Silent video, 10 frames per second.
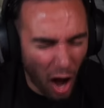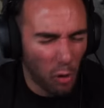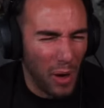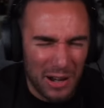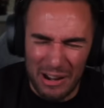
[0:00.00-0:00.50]

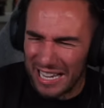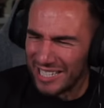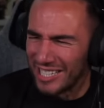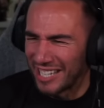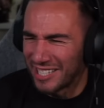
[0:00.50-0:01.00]
oh, wait, wait.
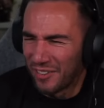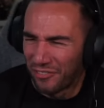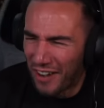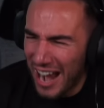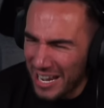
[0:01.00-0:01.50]
It's 60
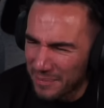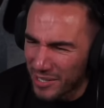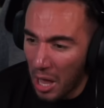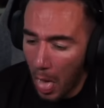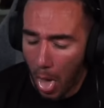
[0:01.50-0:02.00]
frames.